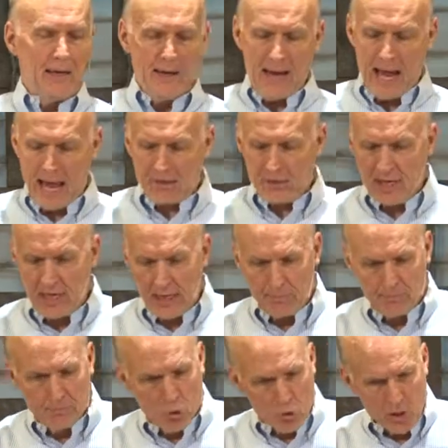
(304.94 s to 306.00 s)
Anthony
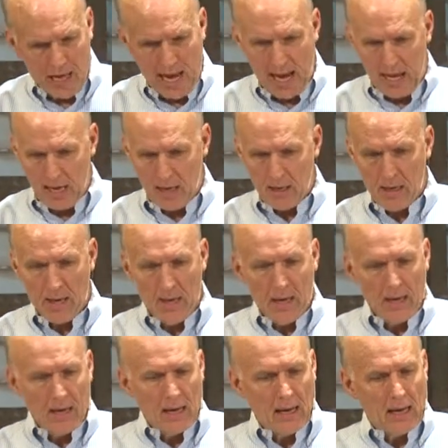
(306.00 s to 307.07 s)
Bourdain.
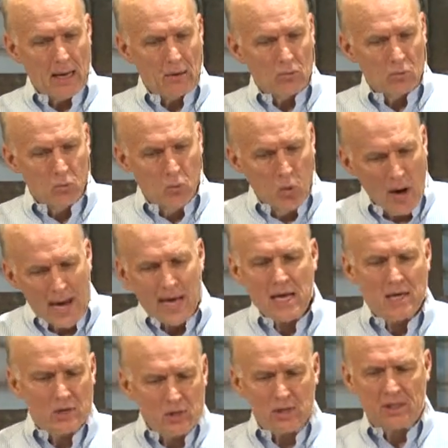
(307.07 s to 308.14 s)
What
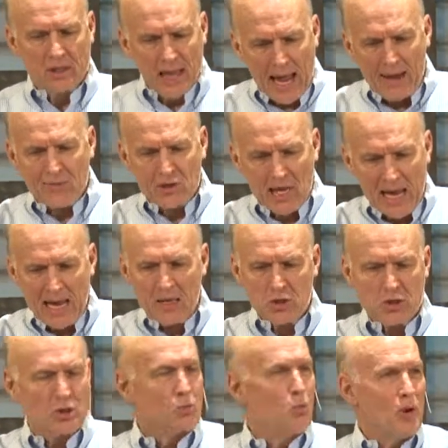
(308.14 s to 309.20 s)
is life's
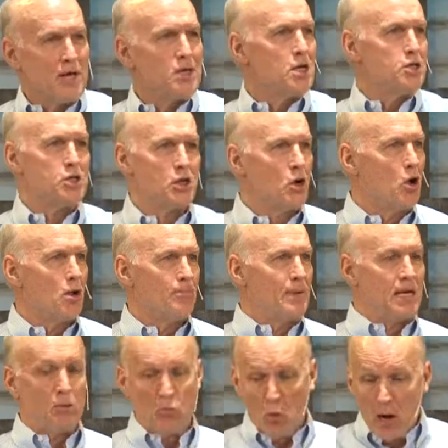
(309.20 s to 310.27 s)
answer? What does it all
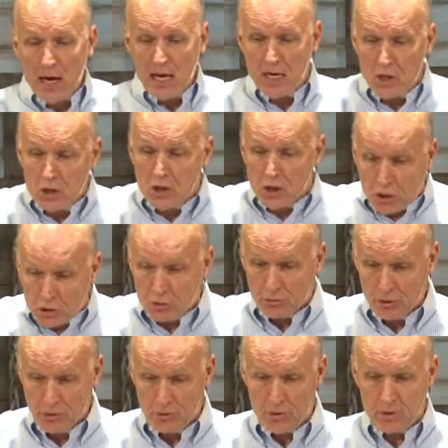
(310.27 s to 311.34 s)
mean? What is the
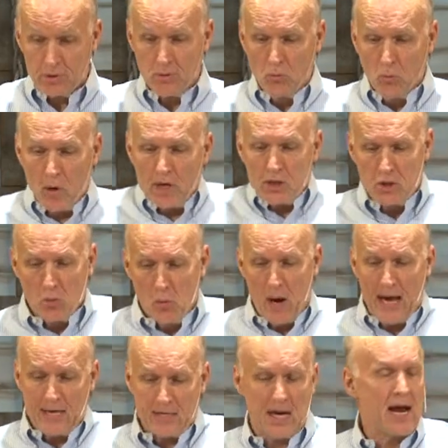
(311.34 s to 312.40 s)
truth? What is the
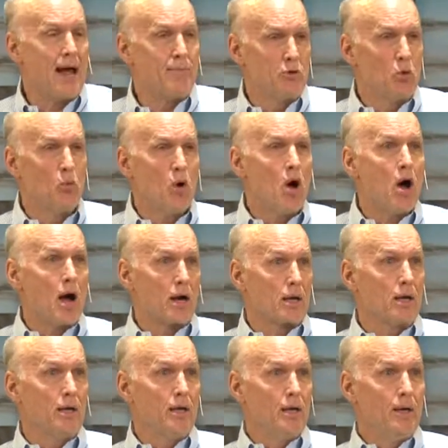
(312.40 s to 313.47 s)
way that I'm to walk?
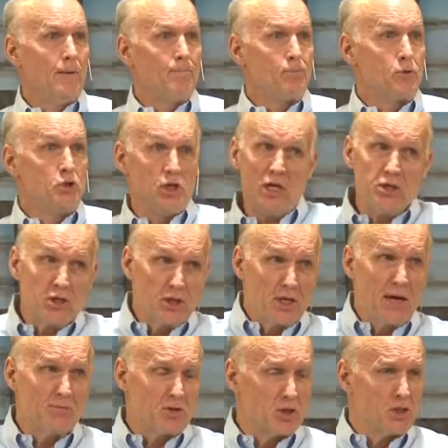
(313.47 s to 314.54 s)
Jesus
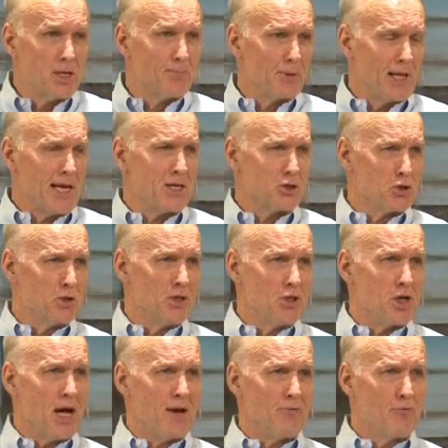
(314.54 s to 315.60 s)
gives a simple answer in
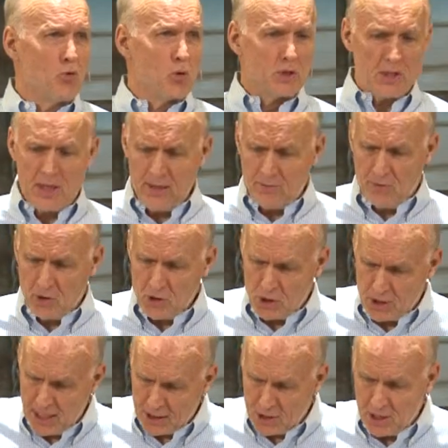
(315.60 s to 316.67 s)
John 14, verse
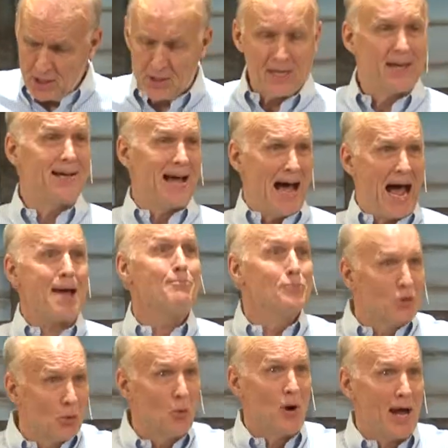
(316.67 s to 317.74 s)
6. He said, I'm
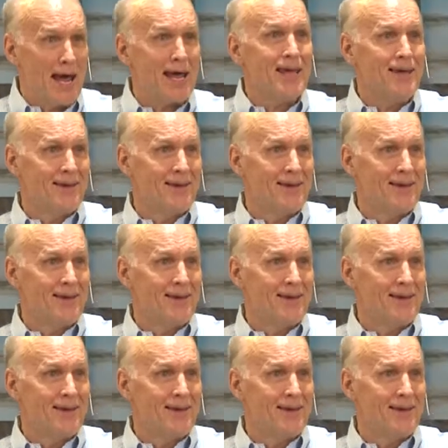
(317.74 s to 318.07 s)
the way.